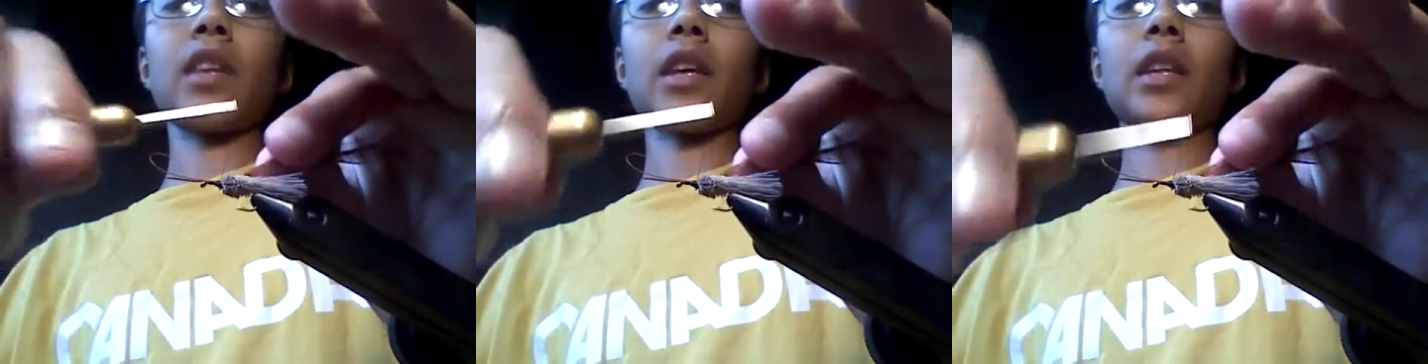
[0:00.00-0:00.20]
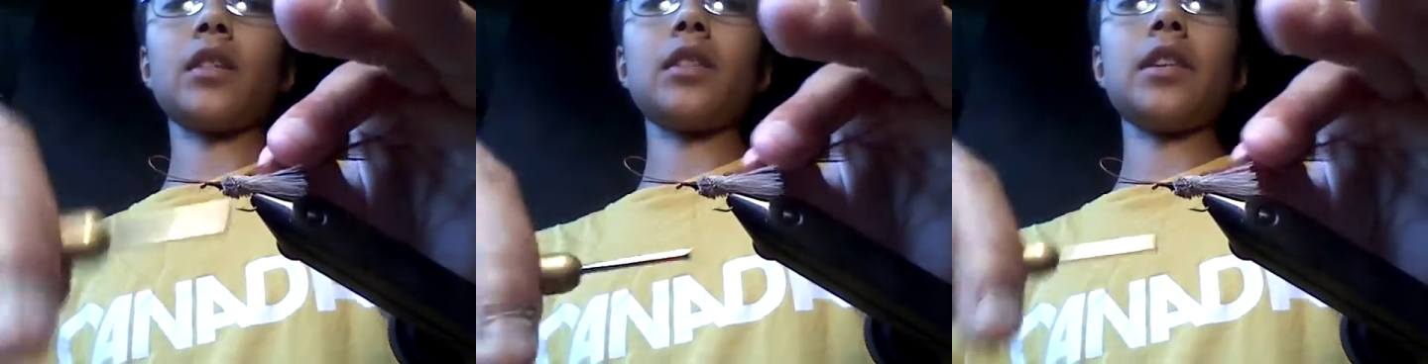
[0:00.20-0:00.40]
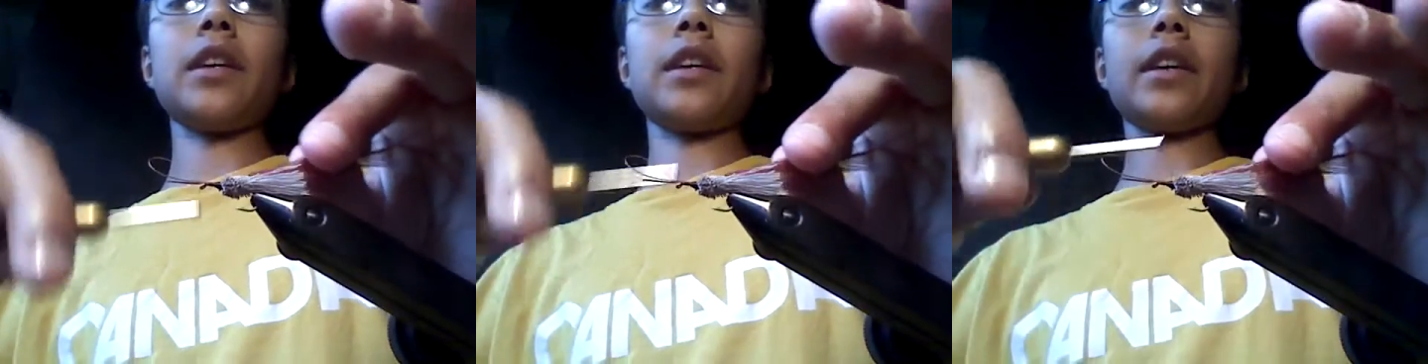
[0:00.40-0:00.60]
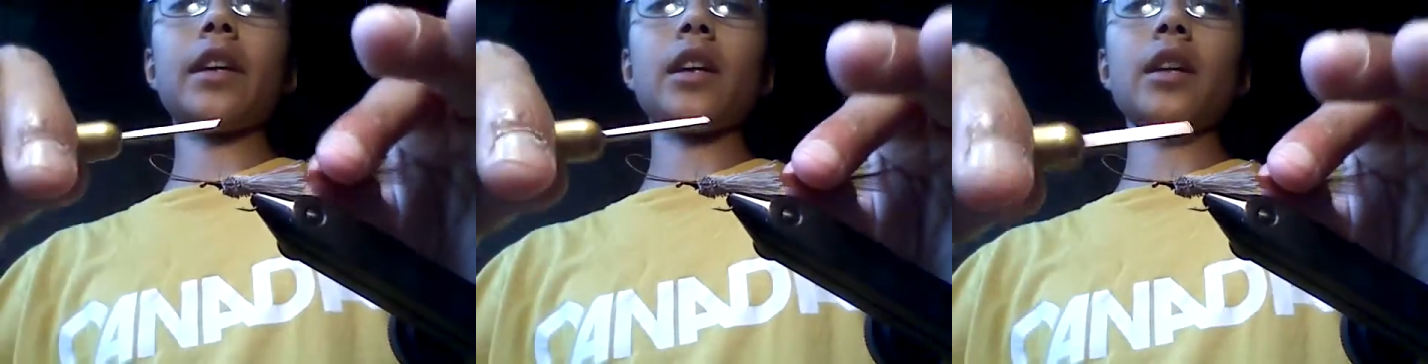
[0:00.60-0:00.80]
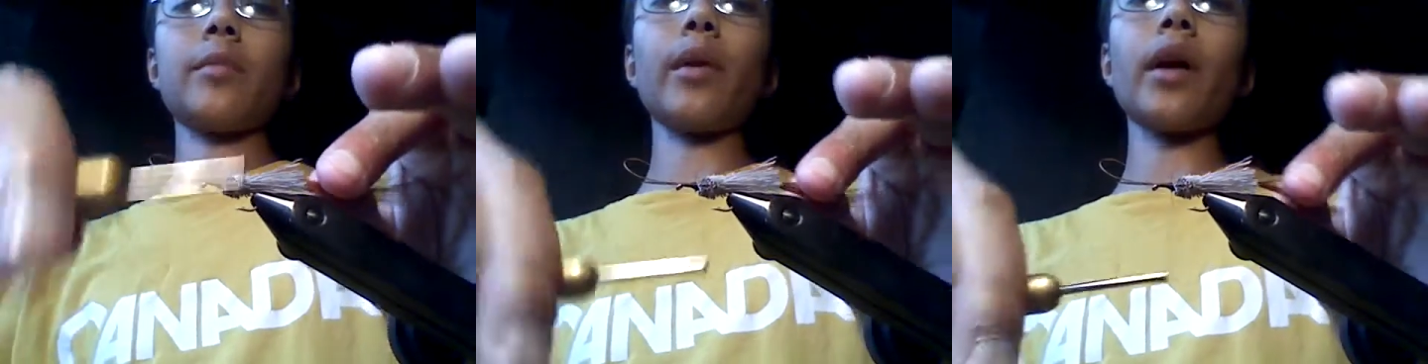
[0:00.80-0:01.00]
at the deer
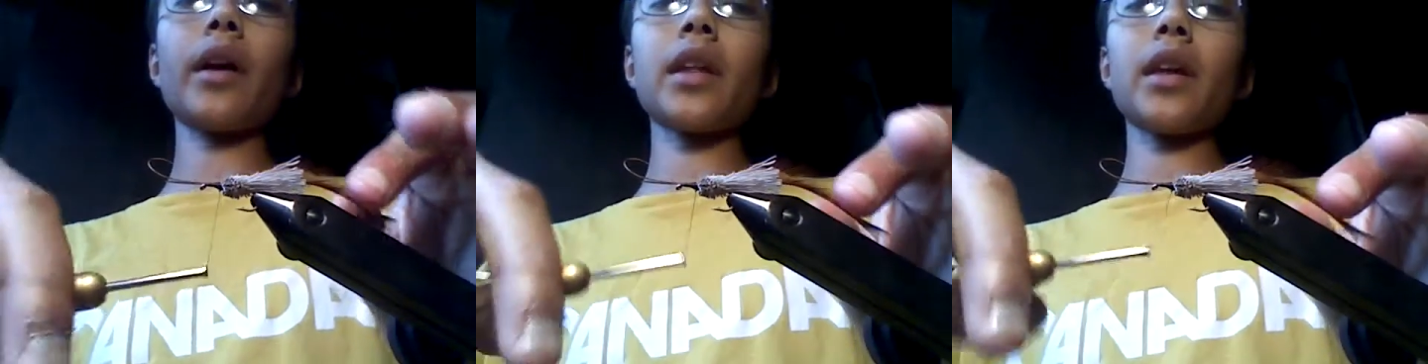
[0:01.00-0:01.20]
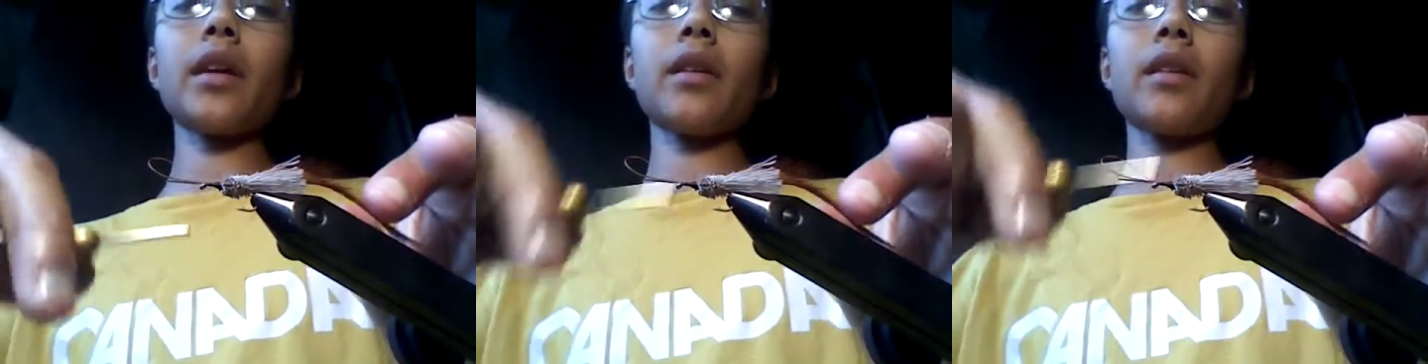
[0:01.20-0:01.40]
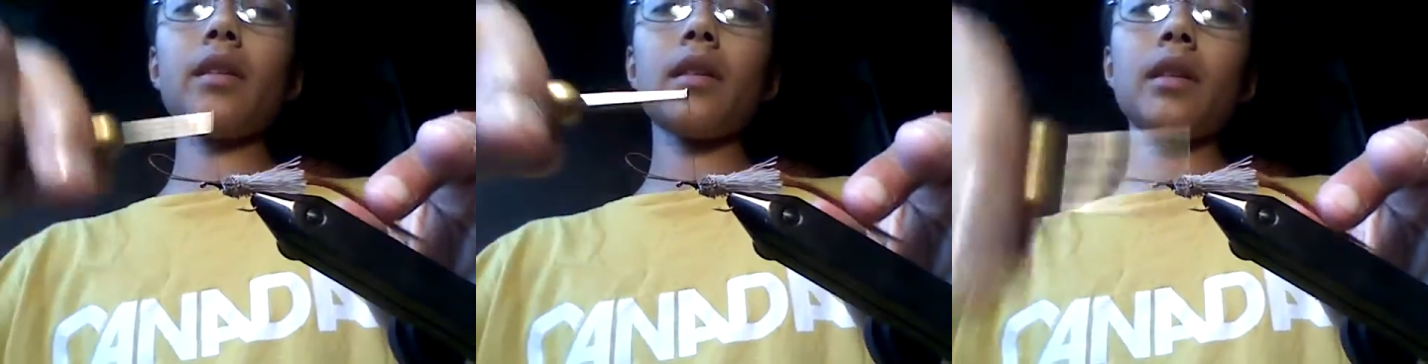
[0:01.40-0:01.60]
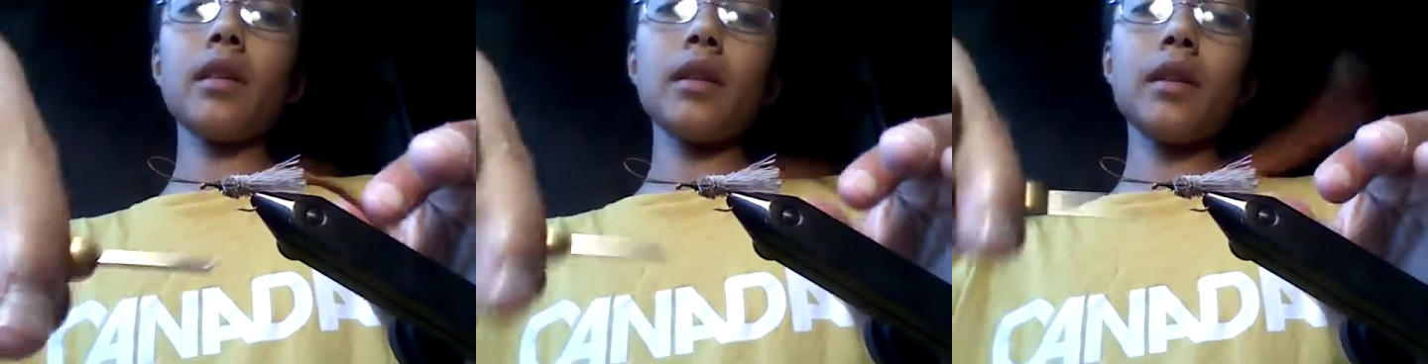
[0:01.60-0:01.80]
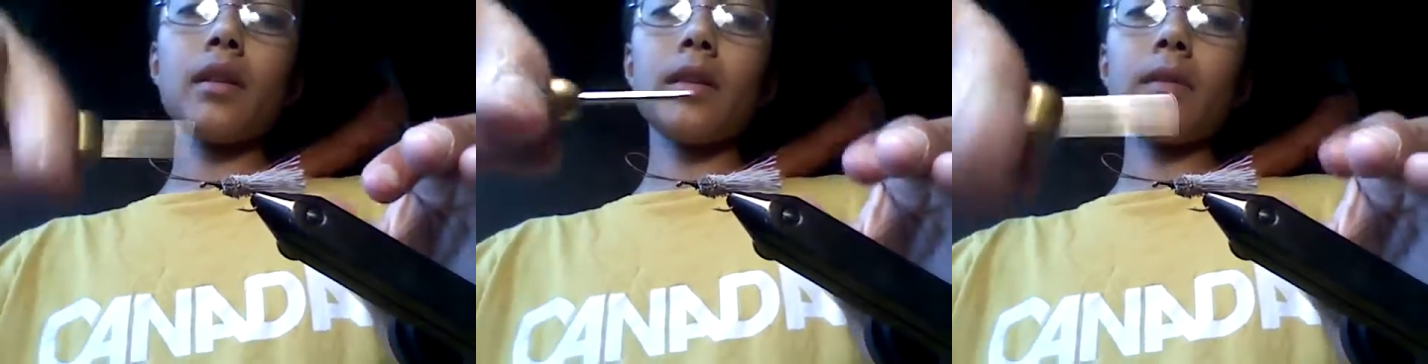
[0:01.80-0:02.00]
hair body
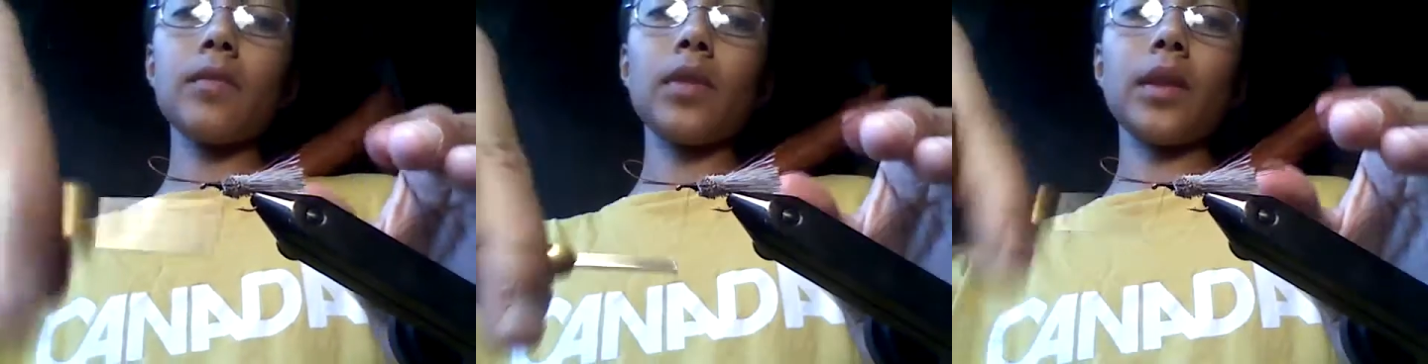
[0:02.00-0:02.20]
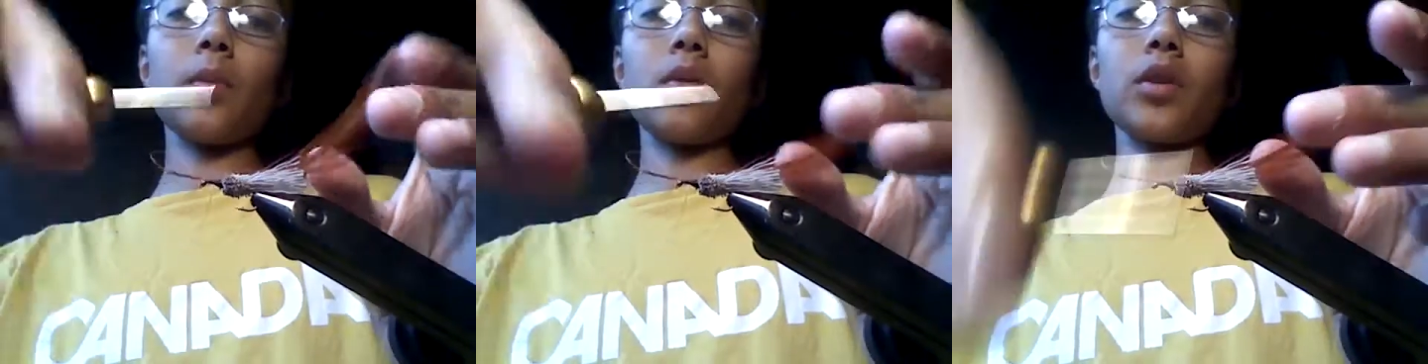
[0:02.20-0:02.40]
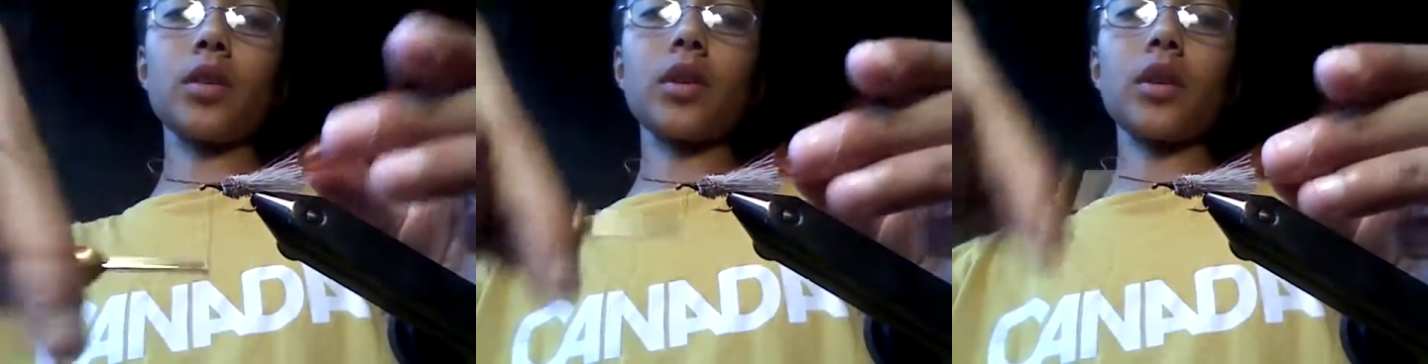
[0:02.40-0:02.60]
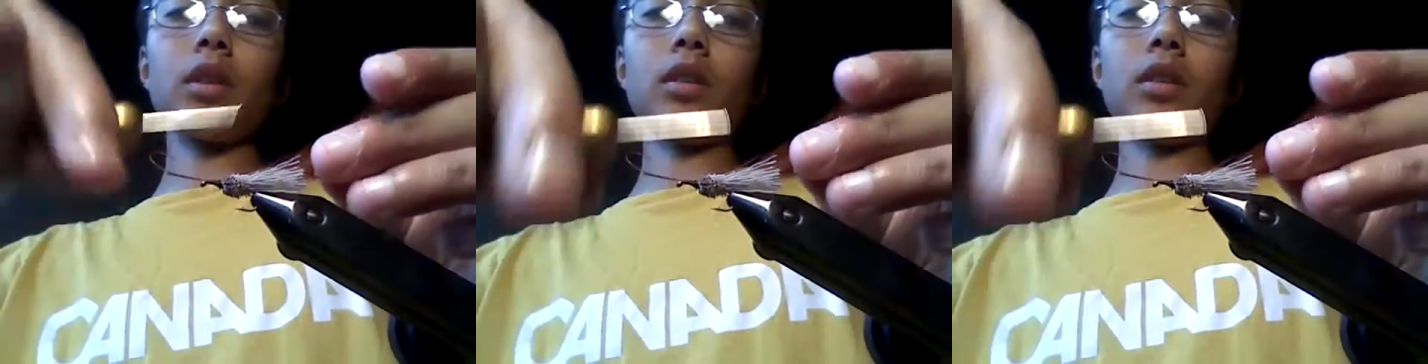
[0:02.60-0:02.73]
and work